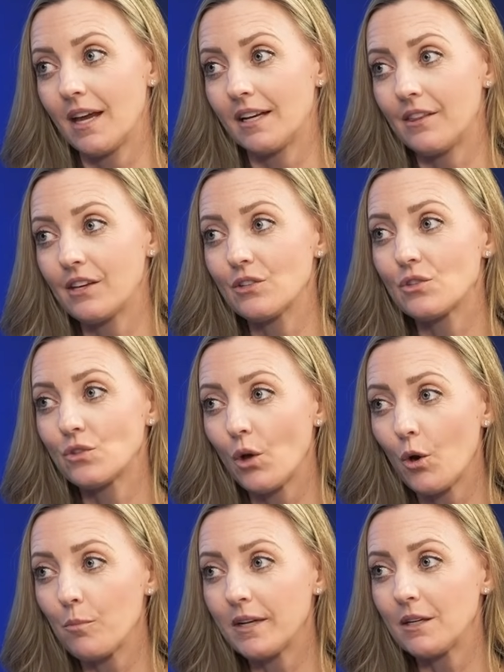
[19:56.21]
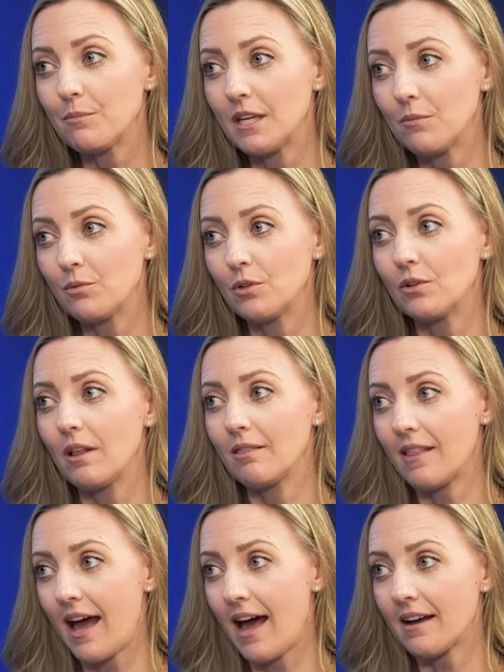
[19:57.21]
And I think so many people
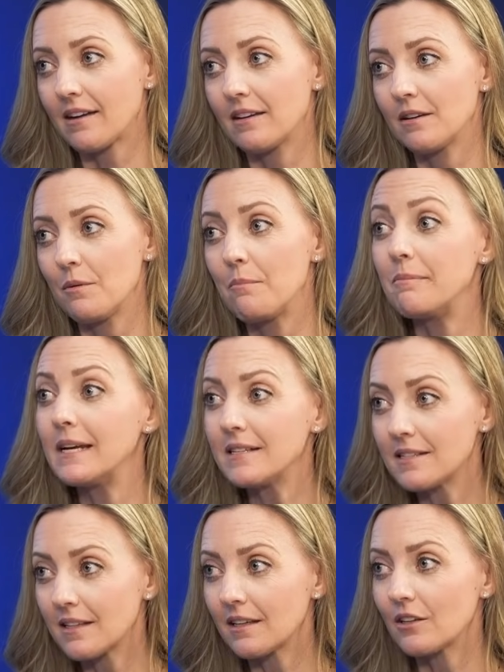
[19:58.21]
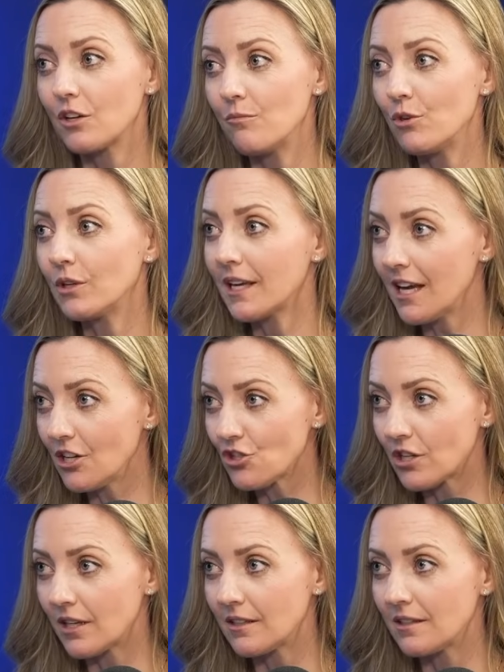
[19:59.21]
lack basic
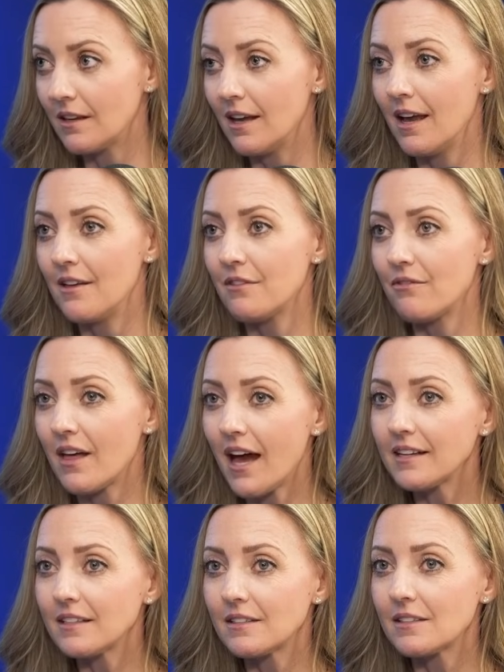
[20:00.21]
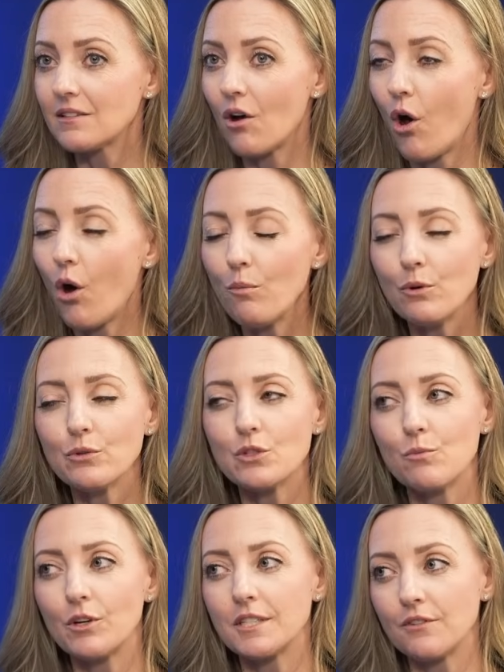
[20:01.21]
communication that is
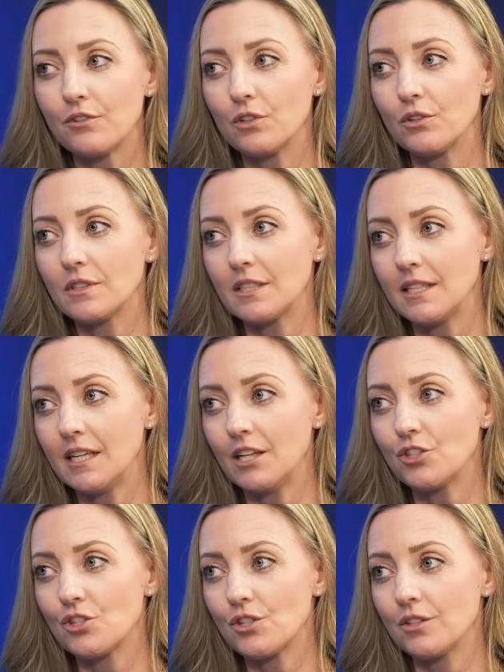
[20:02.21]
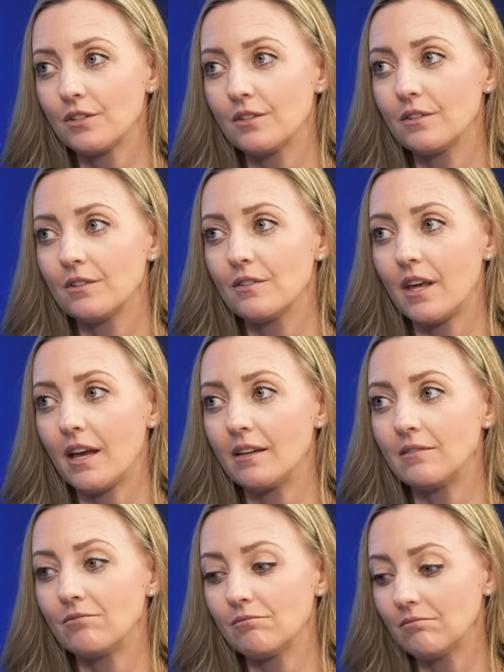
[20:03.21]
almost more difficult to teach
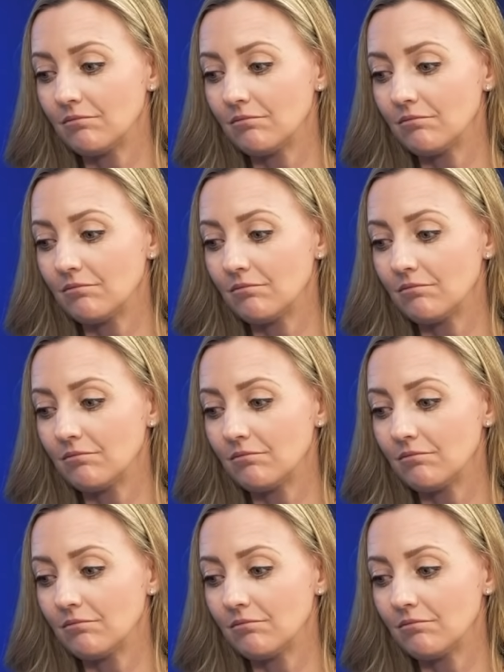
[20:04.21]
than